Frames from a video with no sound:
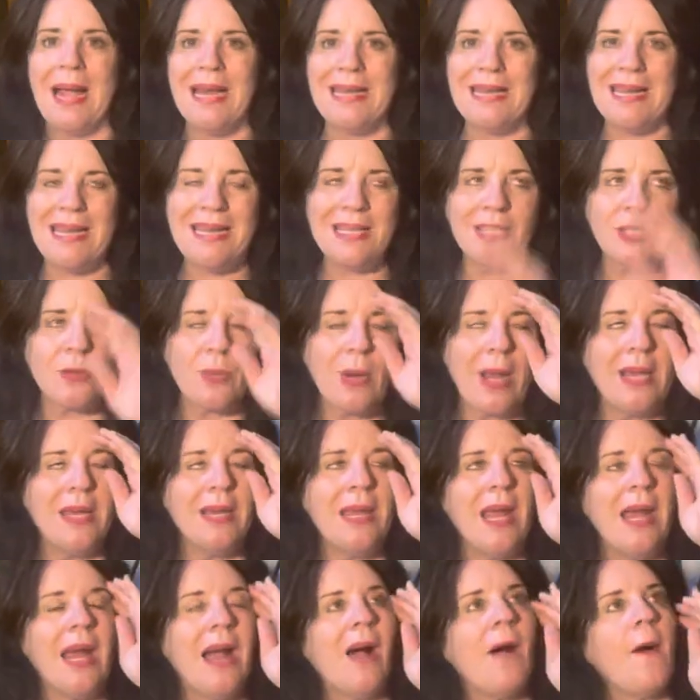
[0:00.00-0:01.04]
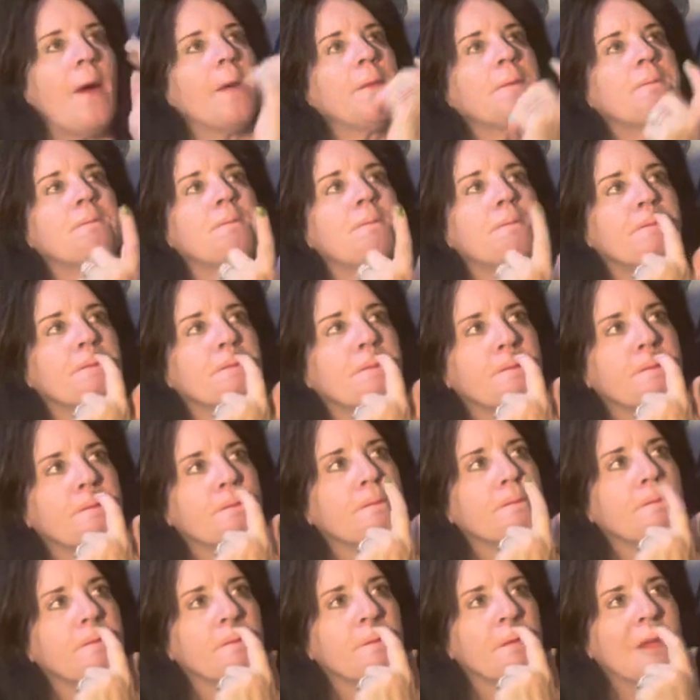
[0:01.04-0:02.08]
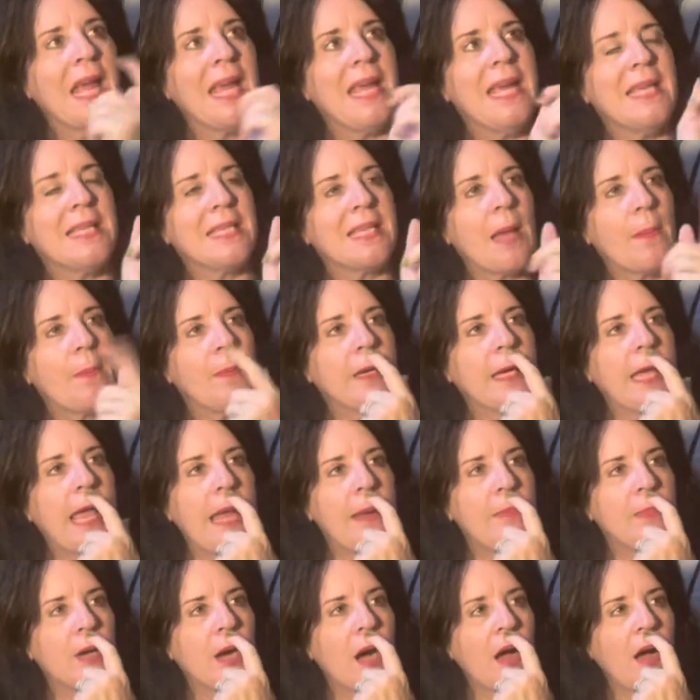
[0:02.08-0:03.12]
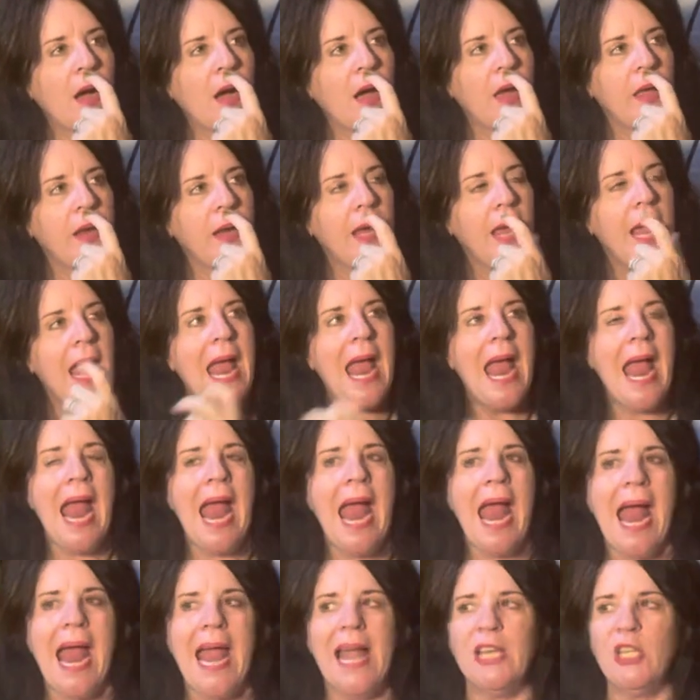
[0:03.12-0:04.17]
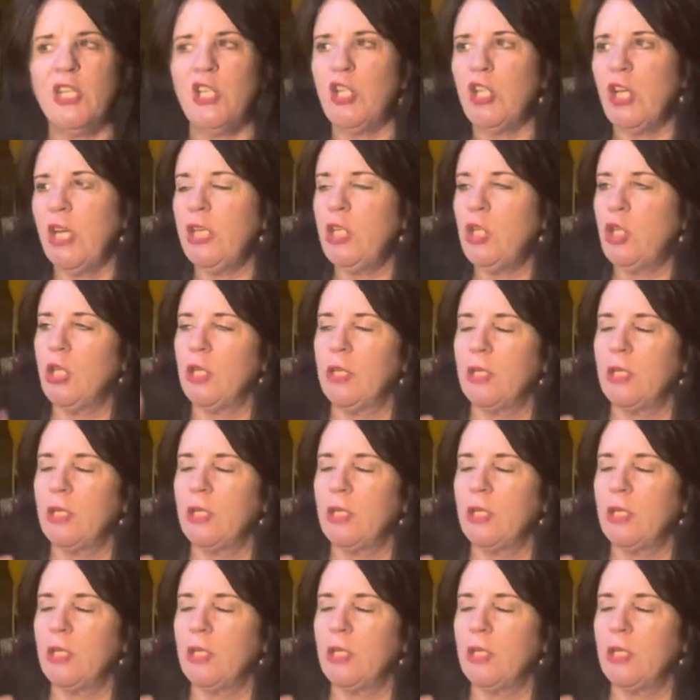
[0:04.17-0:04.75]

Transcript: niece right now is up in Cape Cod and she